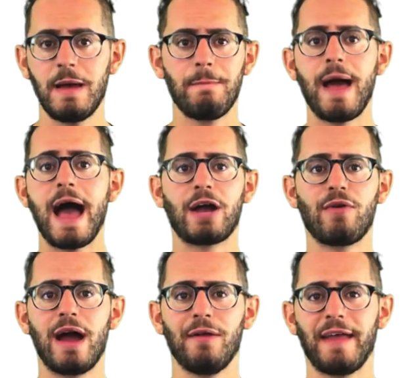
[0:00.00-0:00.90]

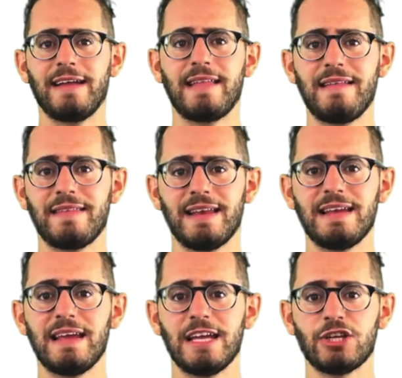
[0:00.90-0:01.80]
Background,
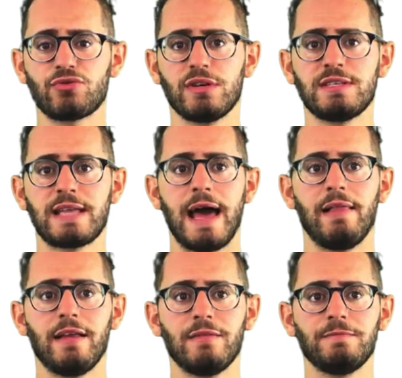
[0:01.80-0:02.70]
identity, interest,
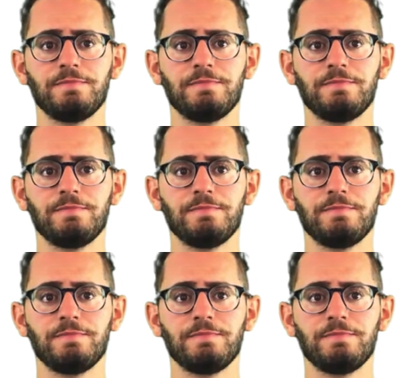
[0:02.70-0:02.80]
talent.